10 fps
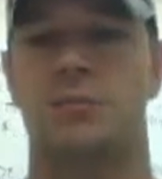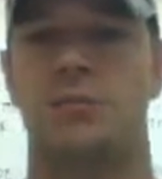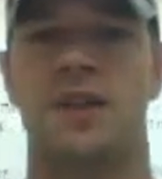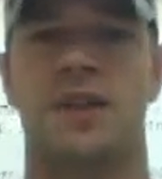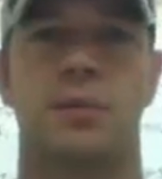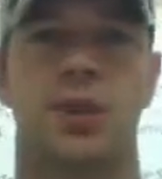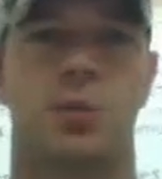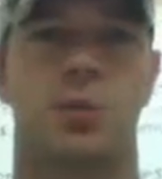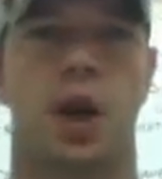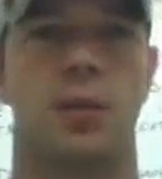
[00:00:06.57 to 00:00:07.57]
This is a
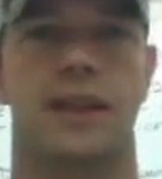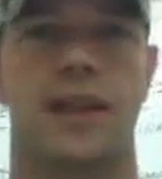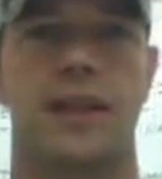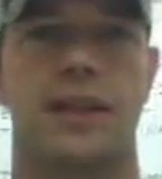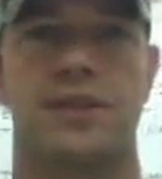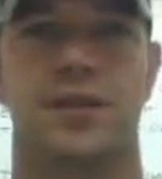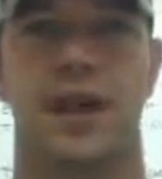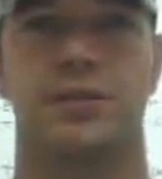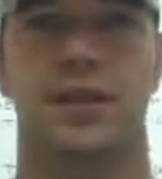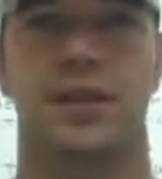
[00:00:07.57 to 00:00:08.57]
much more complicated
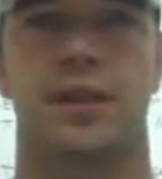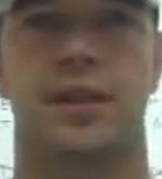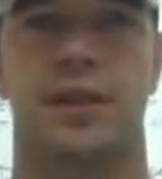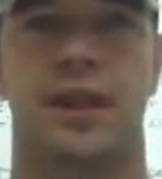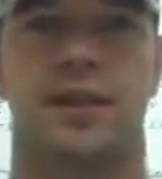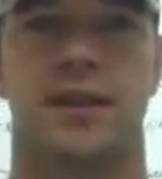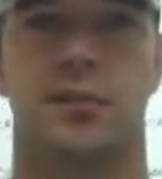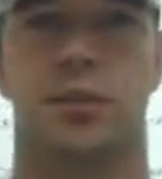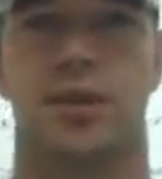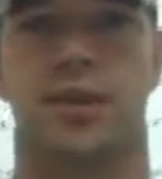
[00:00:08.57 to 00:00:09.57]
chapter than some
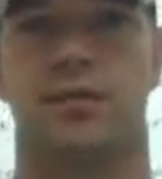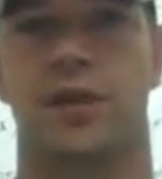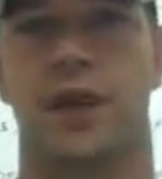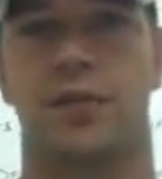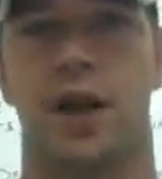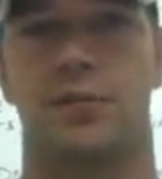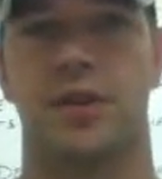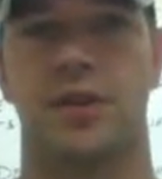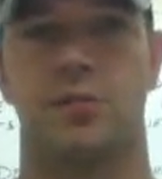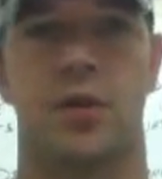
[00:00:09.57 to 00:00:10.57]
of the ones you've read up
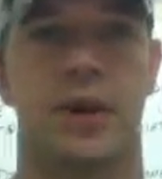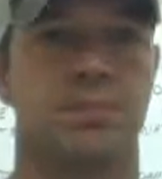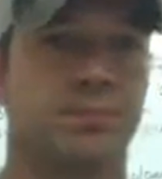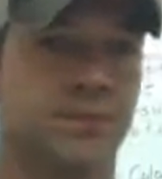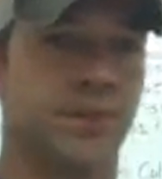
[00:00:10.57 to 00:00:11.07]
to this point.